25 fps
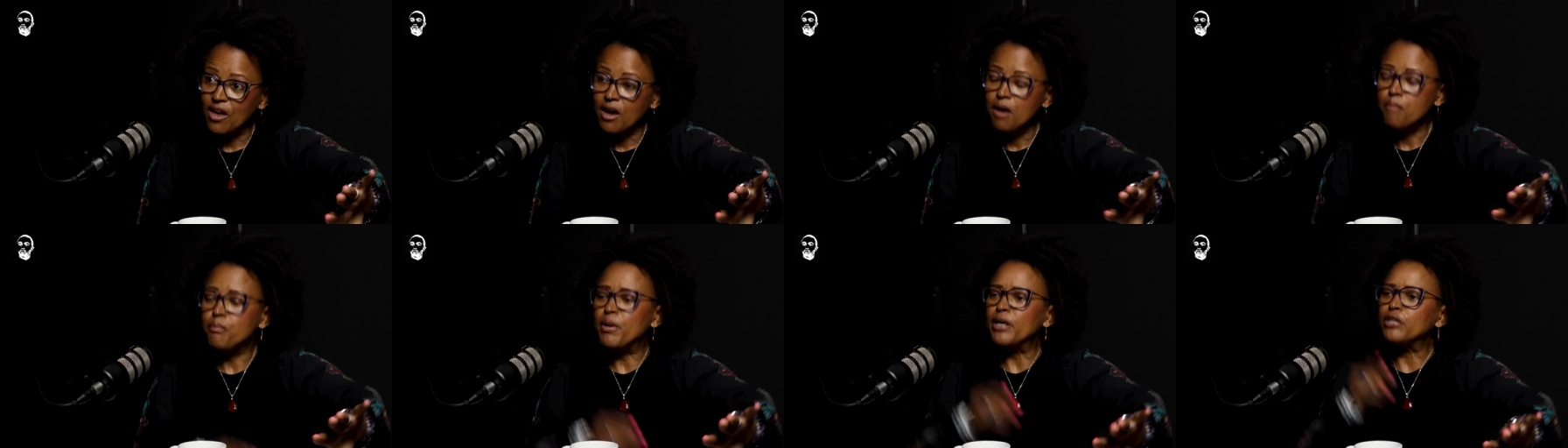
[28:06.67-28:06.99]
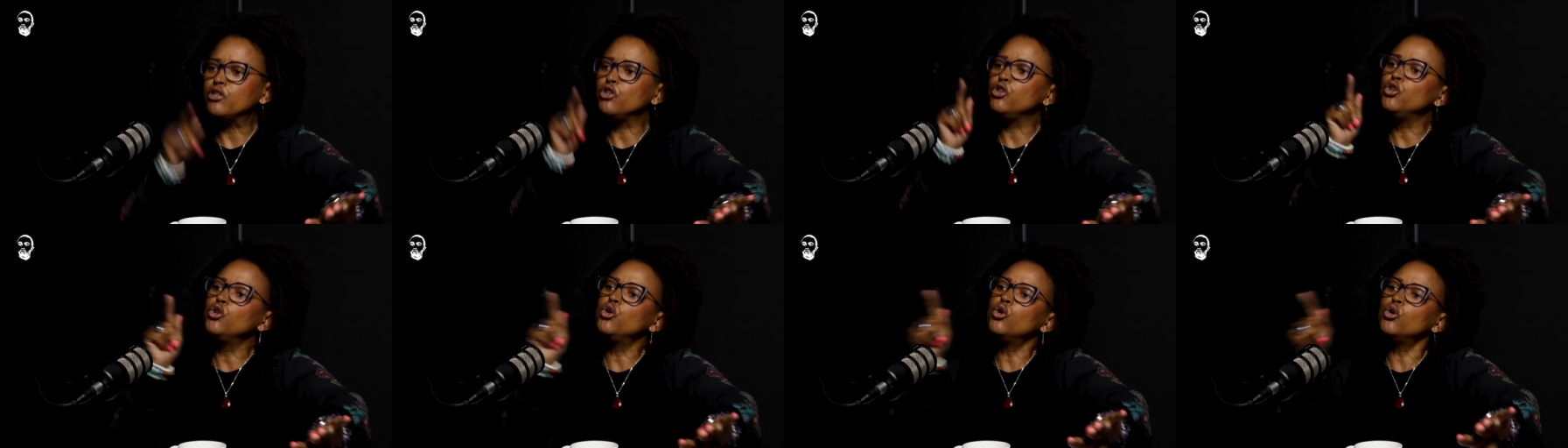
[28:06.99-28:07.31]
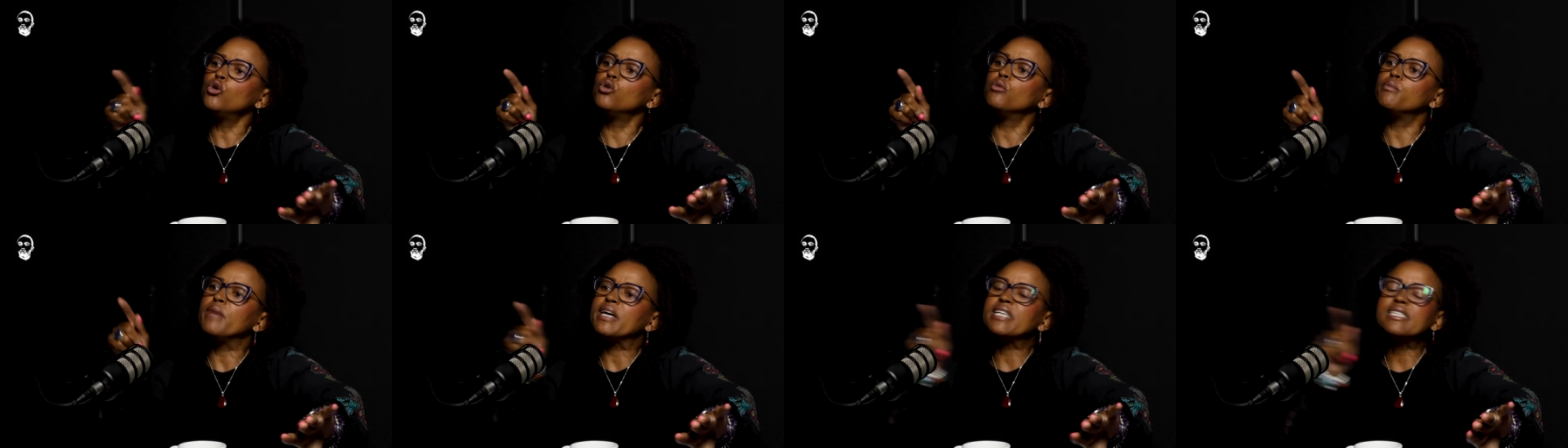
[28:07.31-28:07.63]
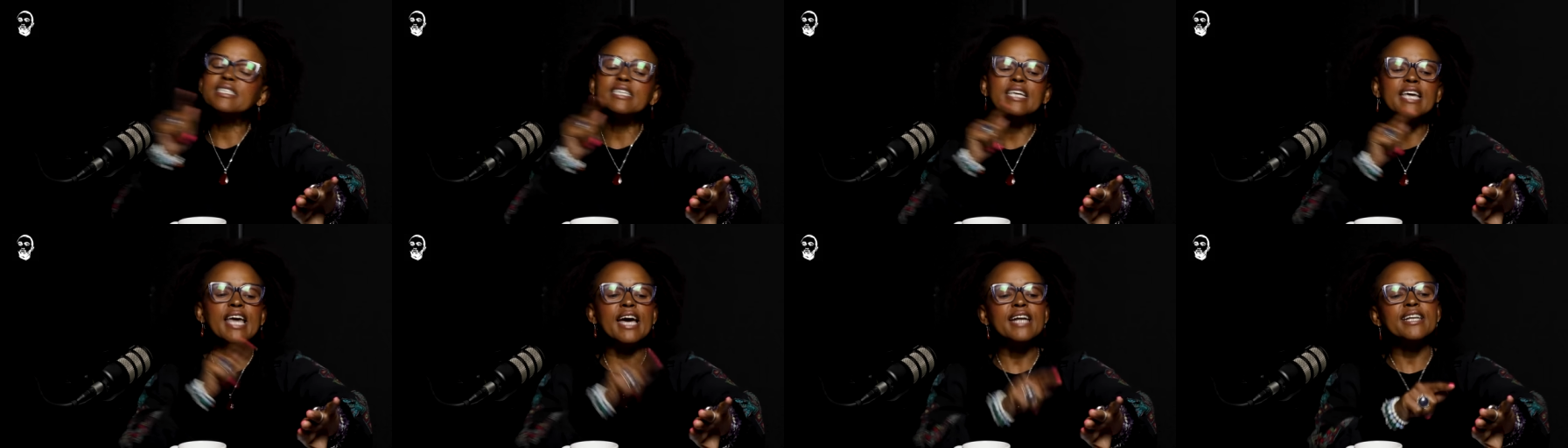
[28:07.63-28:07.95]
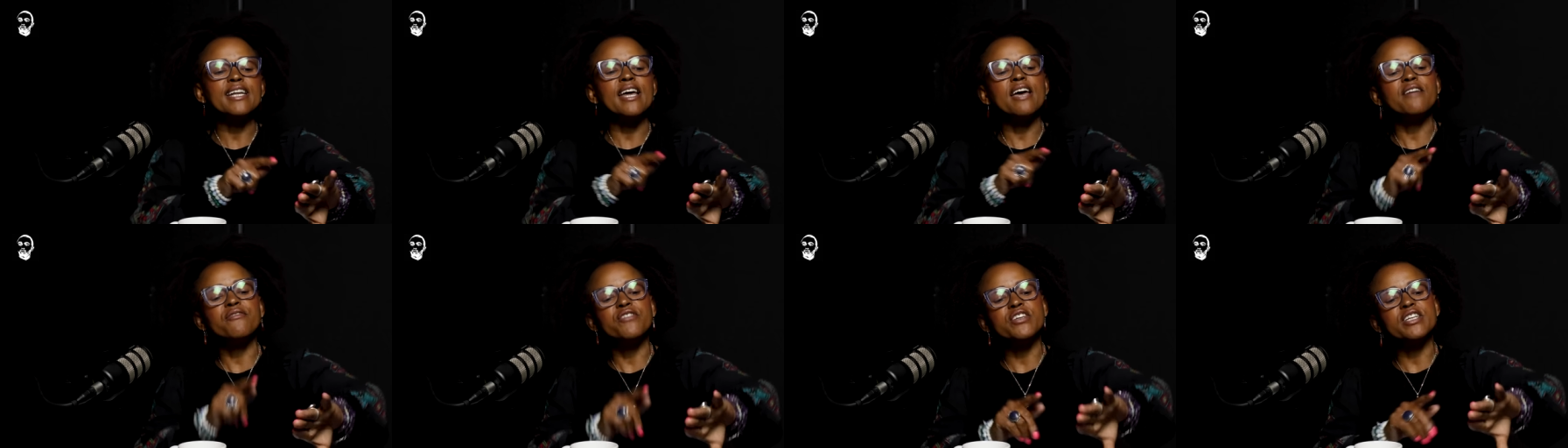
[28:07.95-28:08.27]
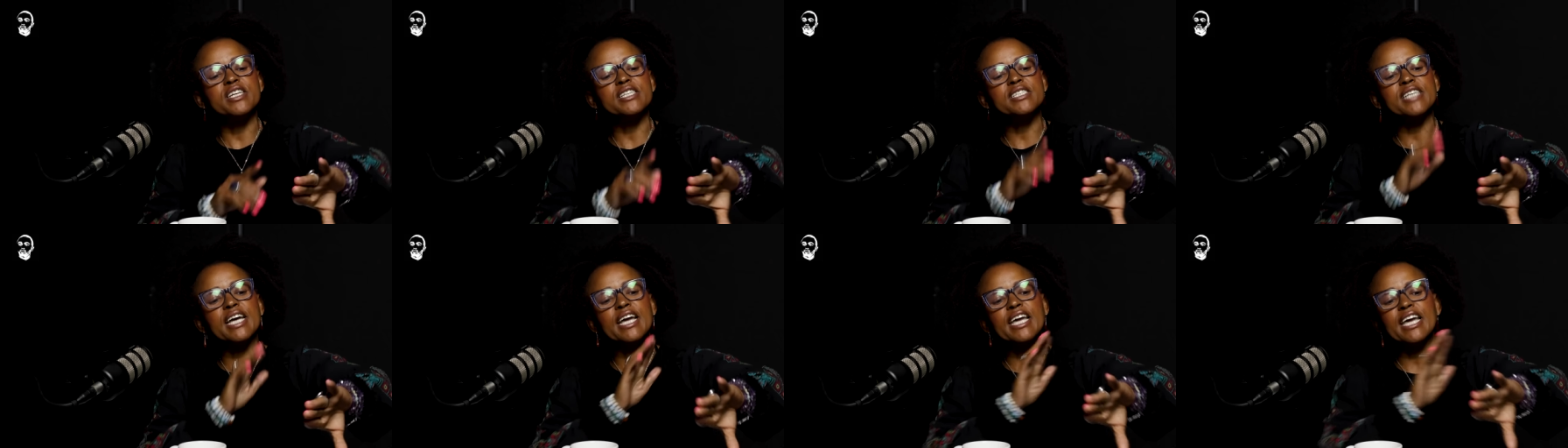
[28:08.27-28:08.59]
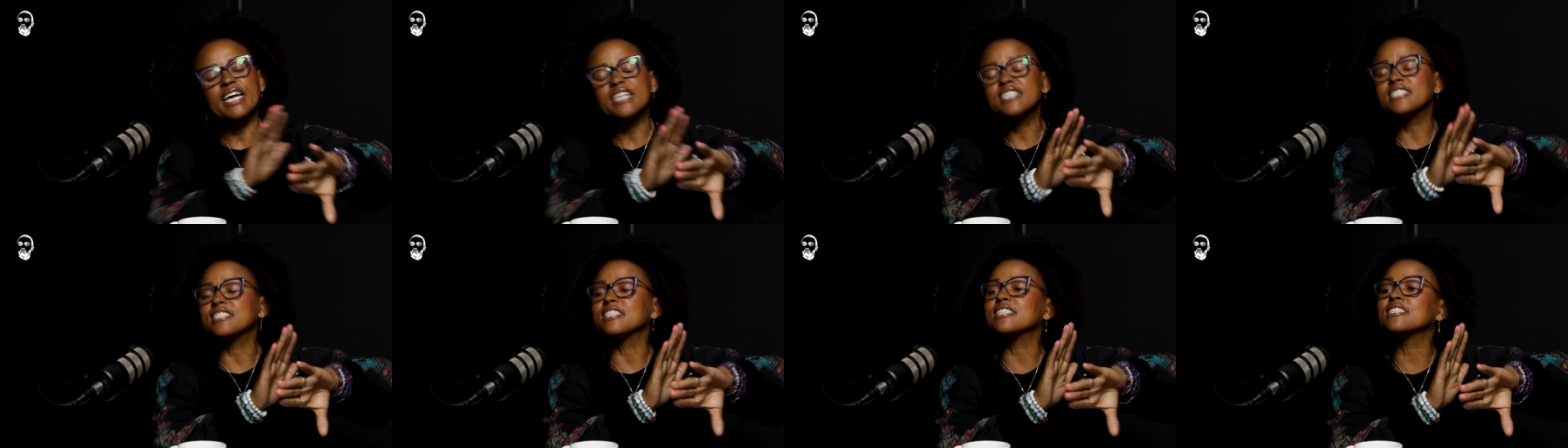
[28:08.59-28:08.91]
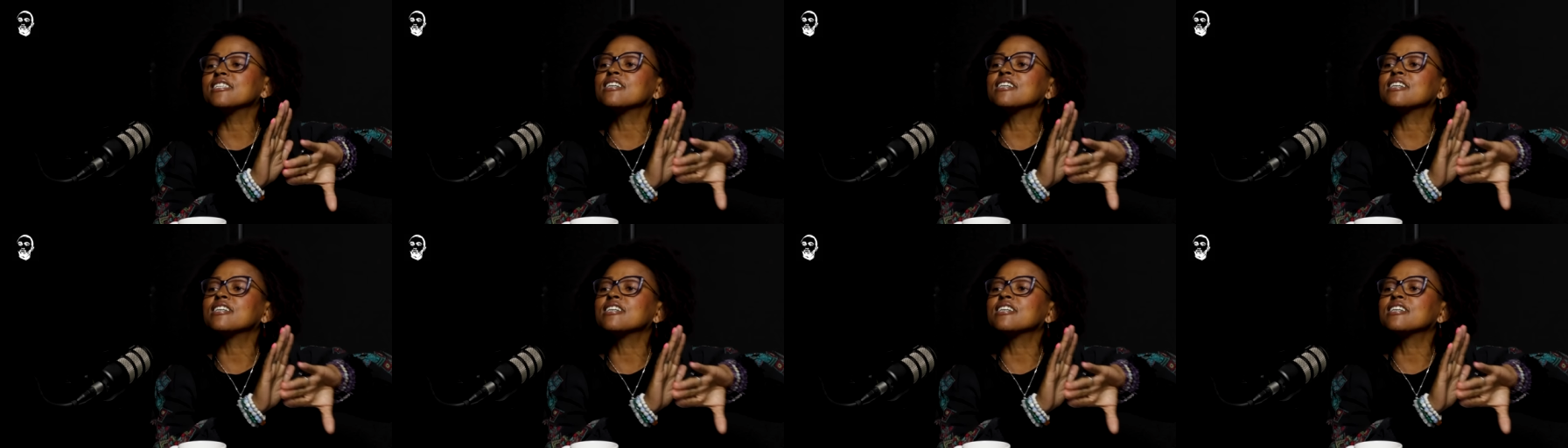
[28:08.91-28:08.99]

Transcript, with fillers: But you must get evidence against this